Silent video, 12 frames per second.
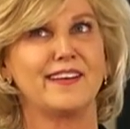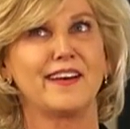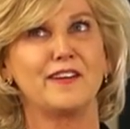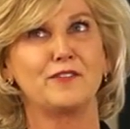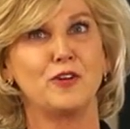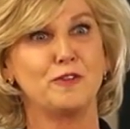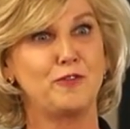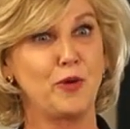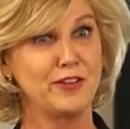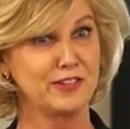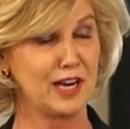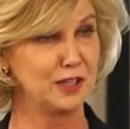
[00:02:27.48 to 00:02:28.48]
kind of her
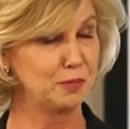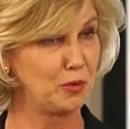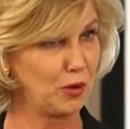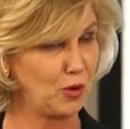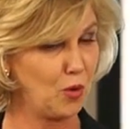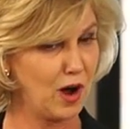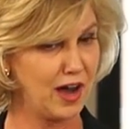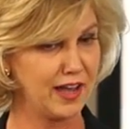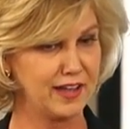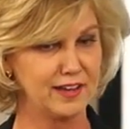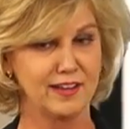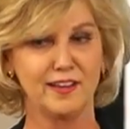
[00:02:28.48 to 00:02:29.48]
voice got a little bit more
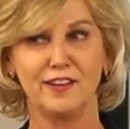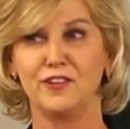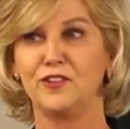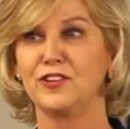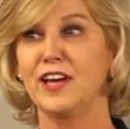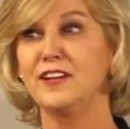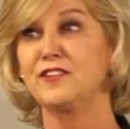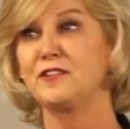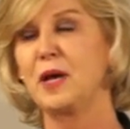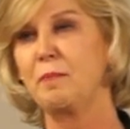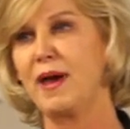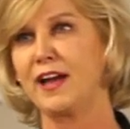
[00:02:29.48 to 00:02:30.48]
quiet. She kind of
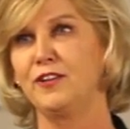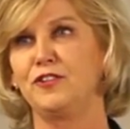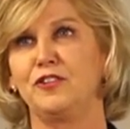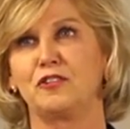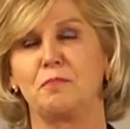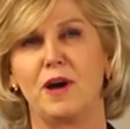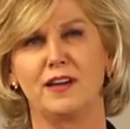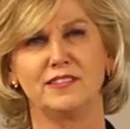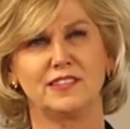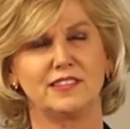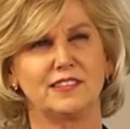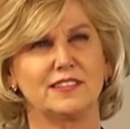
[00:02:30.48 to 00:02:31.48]
stepped back and she smiled and
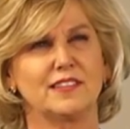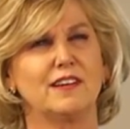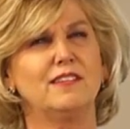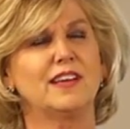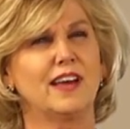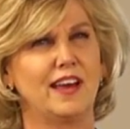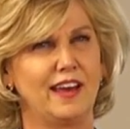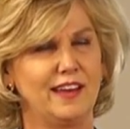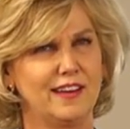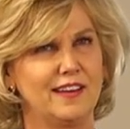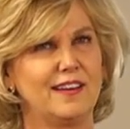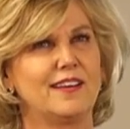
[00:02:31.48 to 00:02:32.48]
she says, "Okay,
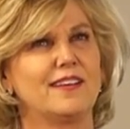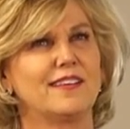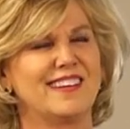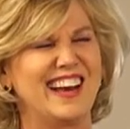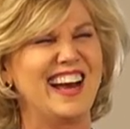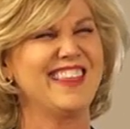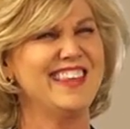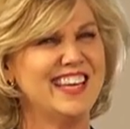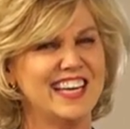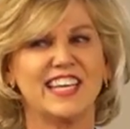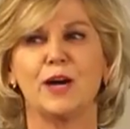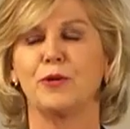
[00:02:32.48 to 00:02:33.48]
I
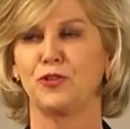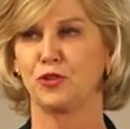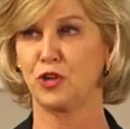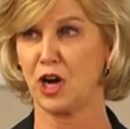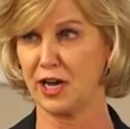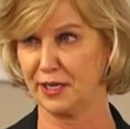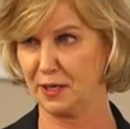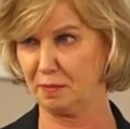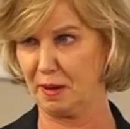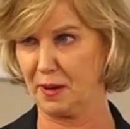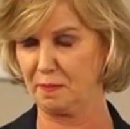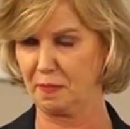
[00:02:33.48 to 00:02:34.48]
think I get what you're talking
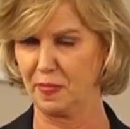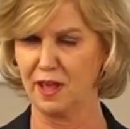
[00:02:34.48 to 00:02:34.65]
about."